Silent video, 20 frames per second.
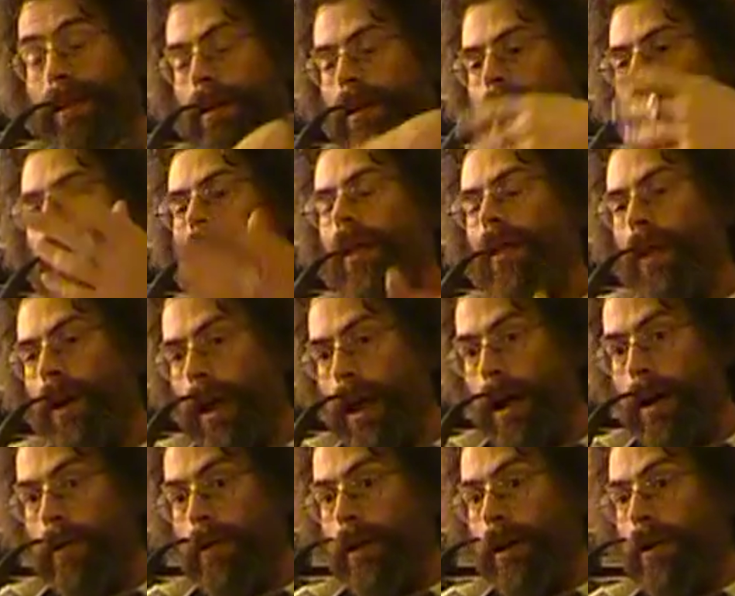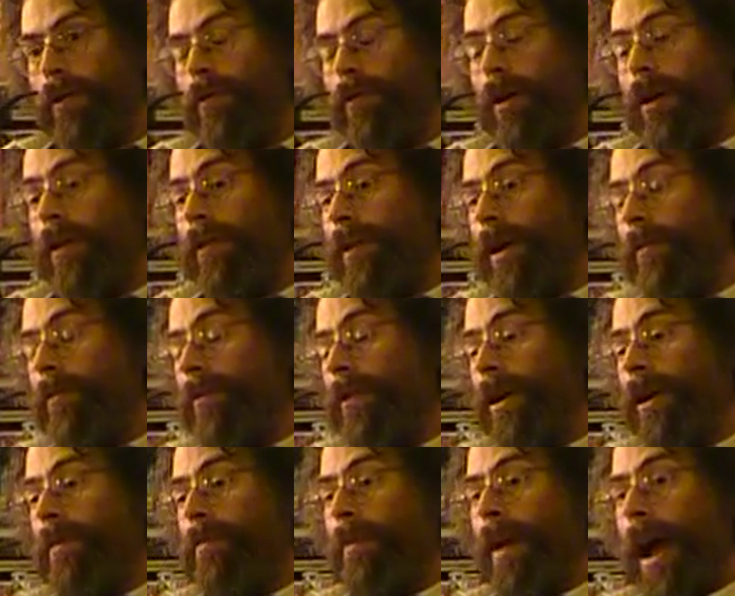of all the counting involved. I'm
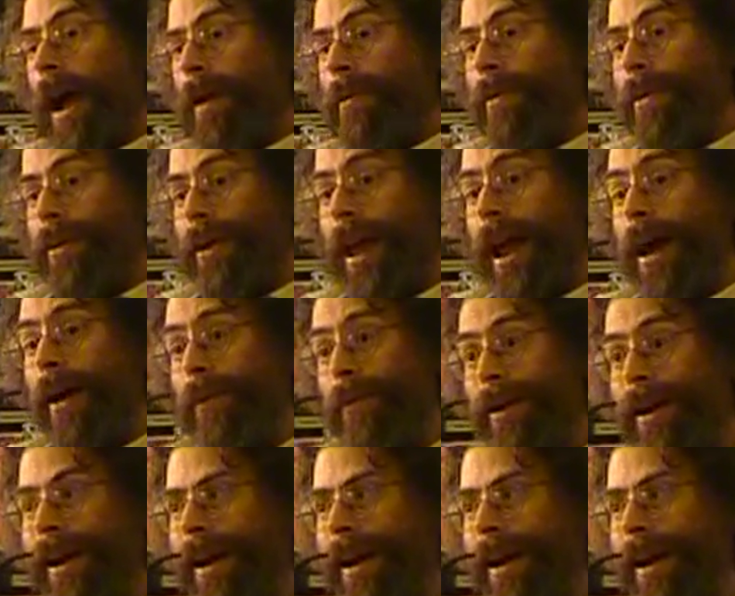very bad with counting.